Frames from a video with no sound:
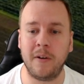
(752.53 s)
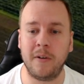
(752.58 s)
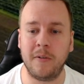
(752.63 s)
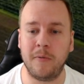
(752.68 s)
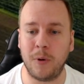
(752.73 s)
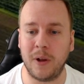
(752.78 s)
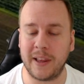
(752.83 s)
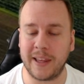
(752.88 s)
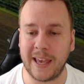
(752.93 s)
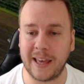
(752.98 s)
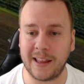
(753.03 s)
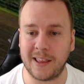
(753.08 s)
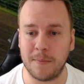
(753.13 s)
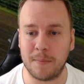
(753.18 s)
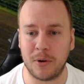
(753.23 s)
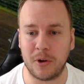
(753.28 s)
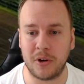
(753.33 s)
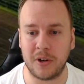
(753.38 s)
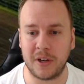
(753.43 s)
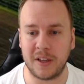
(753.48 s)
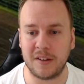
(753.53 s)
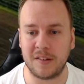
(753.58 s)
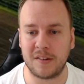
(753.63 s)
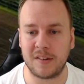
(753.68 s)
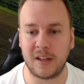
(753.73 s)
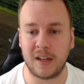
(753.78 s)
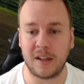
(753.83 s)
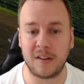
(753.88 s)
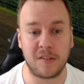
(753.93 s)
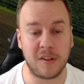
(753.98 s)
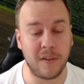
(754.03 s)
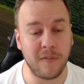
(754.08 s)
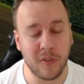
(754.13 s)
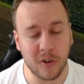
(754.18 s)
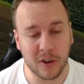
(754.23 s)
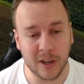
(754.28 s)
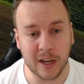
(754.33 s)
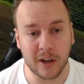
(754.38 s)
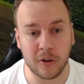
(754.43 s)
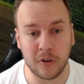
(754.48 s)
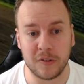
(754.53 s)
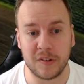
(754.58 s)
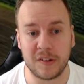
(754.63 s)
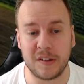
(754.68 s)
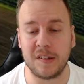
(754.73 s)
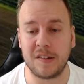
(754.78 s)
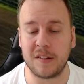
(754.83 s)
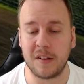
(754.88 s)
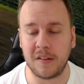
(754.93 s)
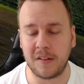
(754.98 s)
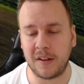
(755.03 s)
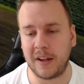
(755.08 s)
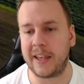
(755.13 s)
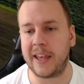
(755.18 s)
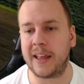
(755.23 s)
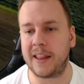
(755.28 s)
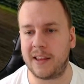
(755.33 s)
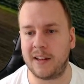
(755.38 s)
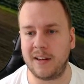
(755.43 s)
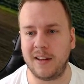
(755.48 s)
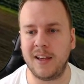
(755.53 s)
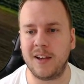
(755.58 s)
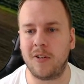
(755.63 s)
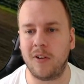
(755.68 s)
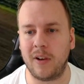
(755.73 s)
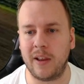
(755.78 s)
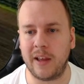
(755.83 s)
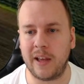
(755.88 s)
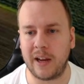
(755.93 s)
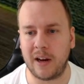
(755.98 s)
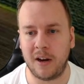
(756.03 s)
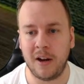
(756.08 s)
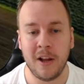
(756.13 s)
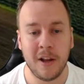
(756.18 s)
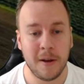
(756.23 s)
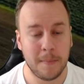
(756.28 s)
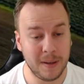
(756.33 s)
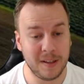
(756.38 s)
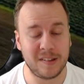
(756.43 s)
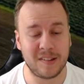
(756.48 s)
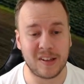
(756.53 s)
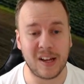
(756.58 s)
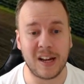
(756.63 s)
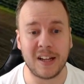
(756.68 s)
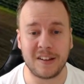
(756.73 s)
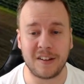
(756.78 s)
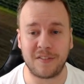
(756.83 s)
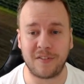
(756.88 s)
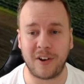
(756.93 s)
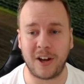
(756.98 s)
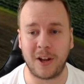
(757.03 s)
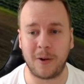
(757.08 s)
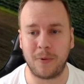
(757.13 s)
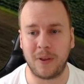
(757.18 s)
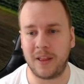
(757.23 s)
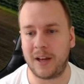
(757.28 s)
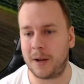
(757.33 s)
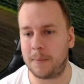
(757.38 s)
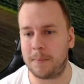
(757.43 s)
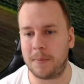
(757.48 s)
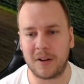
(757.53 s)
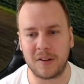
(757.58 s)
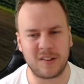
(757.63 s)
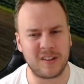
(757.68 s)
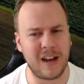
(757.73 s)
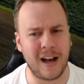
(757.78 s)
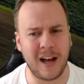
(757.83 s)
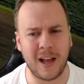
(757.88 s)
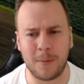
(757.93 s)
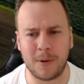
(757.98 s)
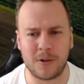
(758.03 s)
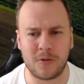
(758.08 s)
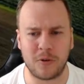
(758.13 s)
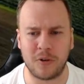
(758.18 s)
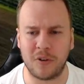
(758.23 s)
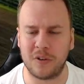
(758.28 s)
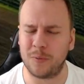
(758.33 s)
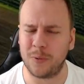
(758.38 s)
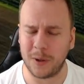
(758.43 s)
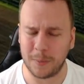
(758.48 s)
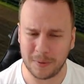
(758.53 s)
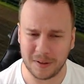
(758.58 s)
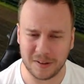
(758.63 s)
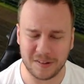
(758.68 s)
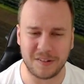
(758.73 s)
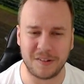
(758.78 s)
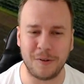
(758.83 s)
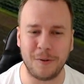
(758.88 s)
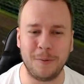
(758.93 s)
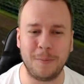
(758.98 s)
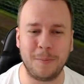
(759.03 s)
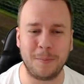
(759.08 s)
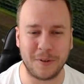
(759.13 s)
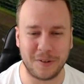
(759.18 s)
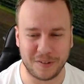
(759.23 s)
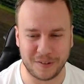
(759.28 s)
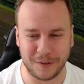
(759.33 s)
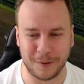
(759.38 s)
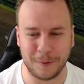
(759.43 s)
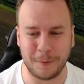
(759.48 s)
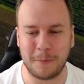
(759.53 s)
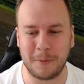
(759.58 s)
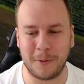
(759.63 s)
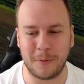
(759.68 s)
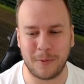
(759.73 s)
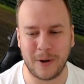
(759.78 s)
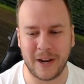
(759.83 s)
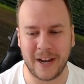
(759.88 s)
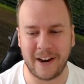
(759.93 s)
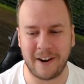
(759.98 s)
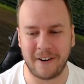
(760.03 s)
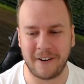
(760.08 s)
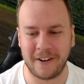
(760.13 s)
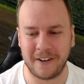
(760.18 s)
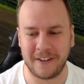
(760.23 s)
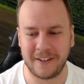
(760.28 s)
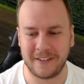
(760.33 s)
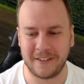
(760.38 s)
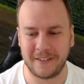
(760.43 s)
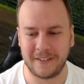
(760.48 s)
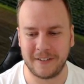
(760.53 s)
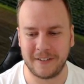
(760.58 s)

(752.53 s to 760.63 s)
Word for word: a hole that costs people the eagle and then we'll get the birdie instead so if you can consistently get an eagle here be